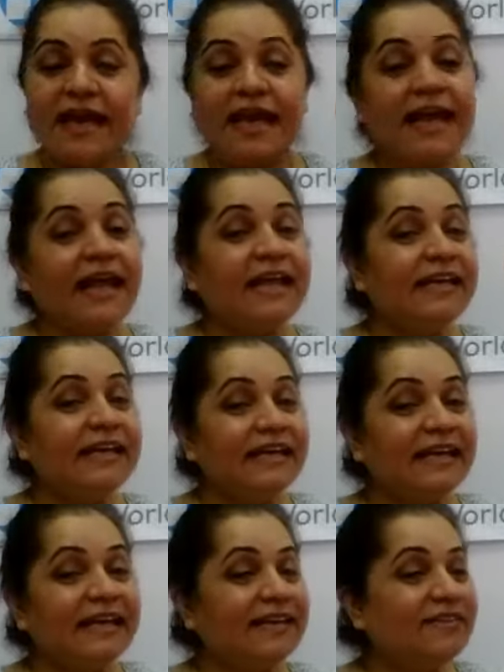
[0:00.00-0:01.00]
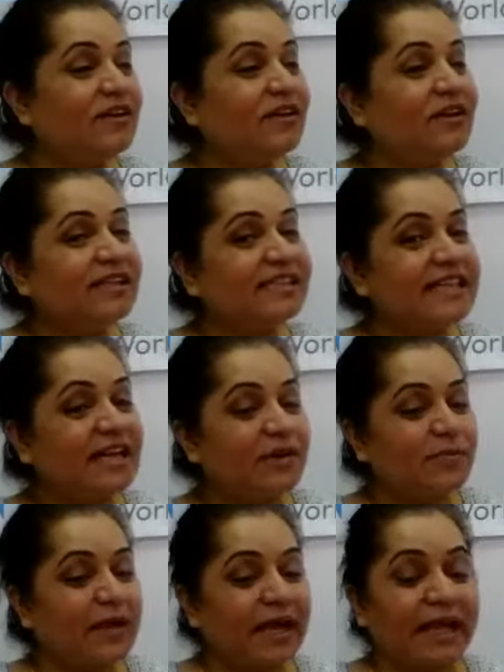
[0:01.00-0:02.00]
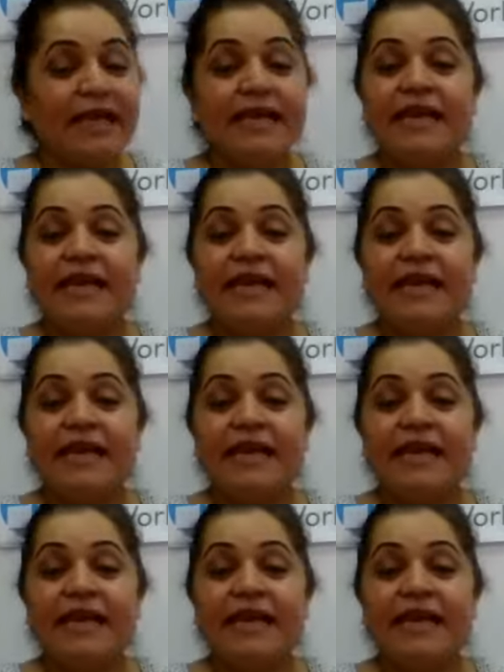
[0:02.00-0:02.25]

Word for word: and we're going to say goodbye.